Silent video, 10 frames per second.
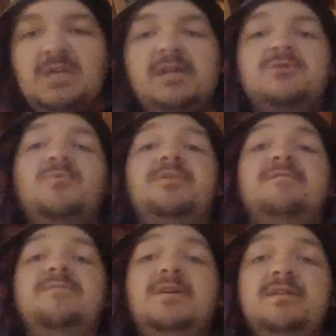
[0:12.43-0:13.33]
I just want
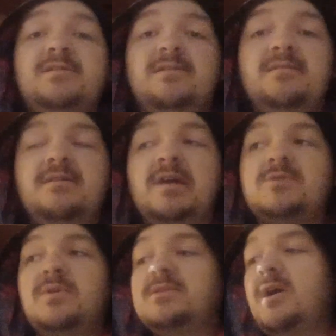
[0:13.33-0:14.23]
to vent. I
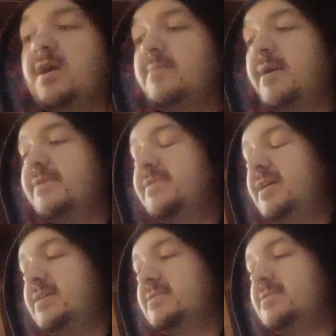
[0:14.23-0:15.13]
just want to talk about
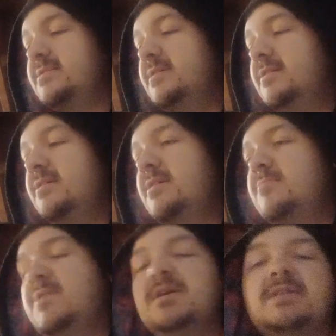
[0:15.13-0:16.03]
things
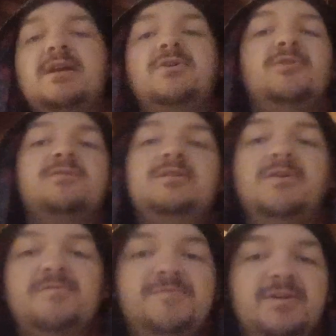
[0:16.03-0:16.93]
because I currently
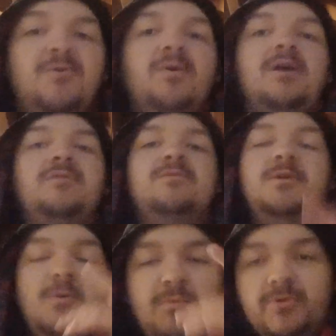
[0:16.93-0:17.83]
don't feel well
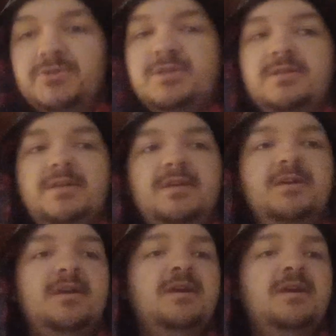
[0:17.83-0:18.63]
emotionally